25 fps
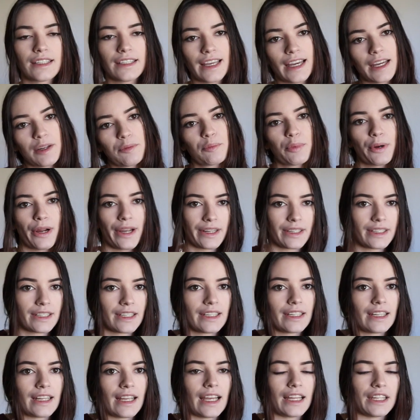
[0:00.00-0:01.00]
Get
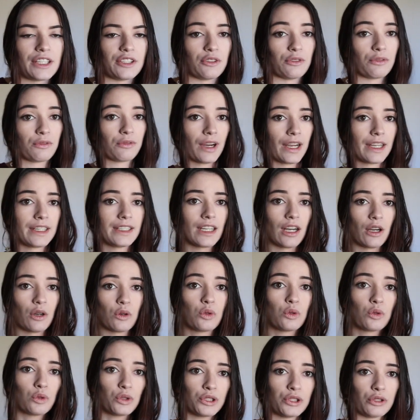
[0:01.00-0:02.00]
pregnant and you find
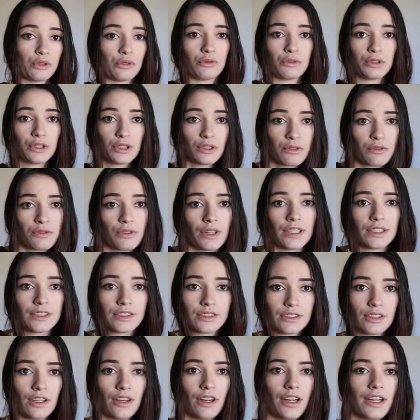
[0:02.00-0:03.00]
out who your real
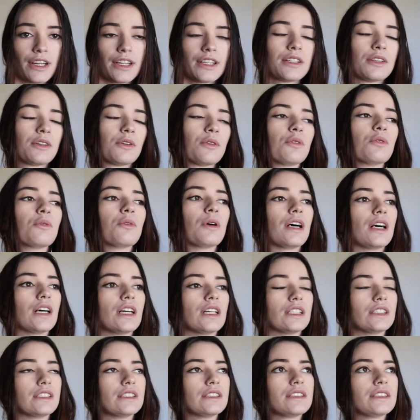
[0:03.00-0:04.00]
friends are,
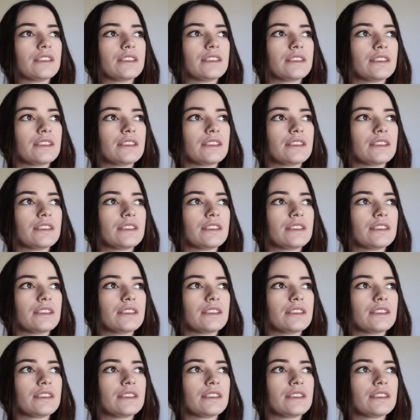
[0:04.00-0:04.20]
well,